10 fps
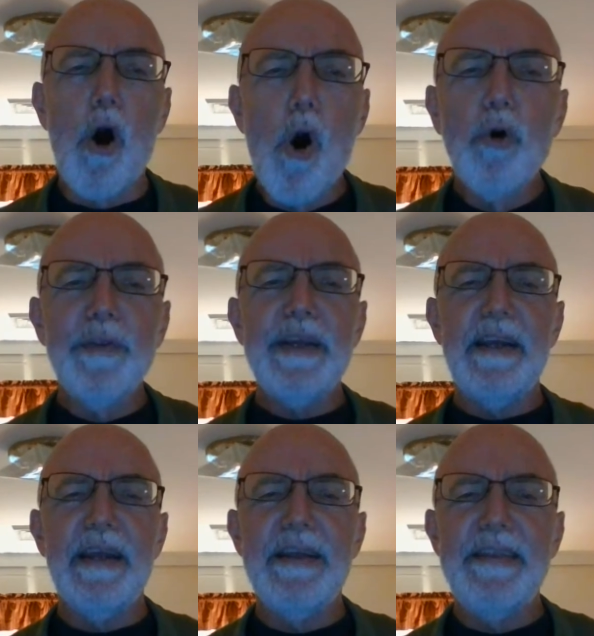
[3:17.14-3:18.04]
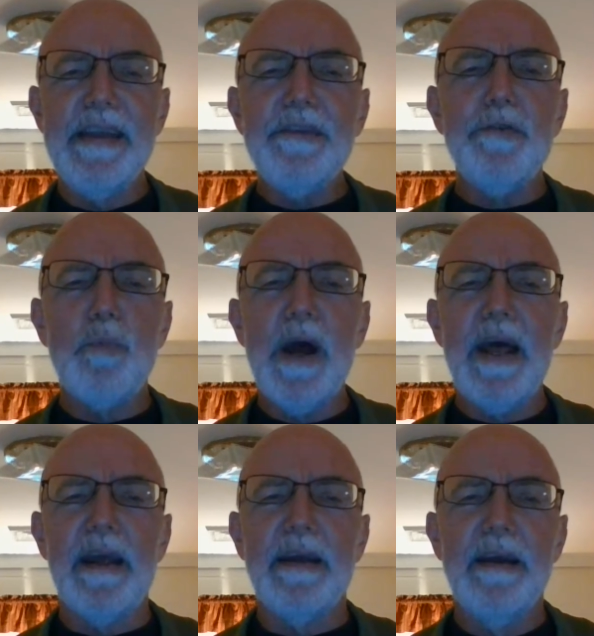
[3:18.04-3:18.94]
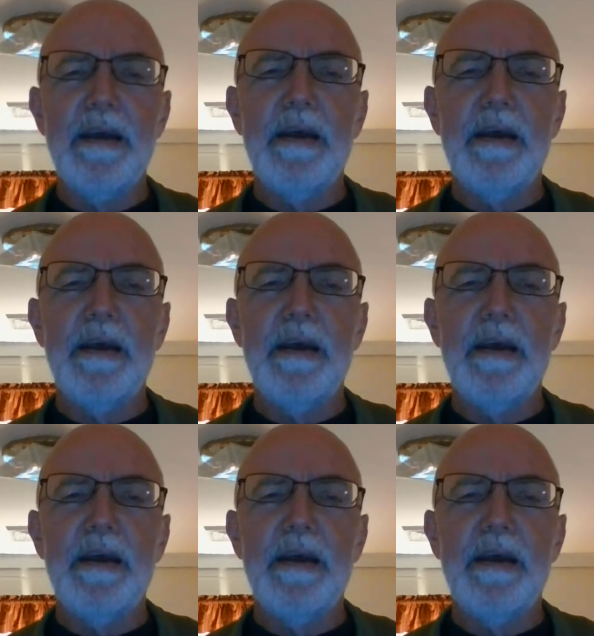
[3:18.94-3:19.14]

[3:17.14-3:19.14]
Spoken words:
Only in this way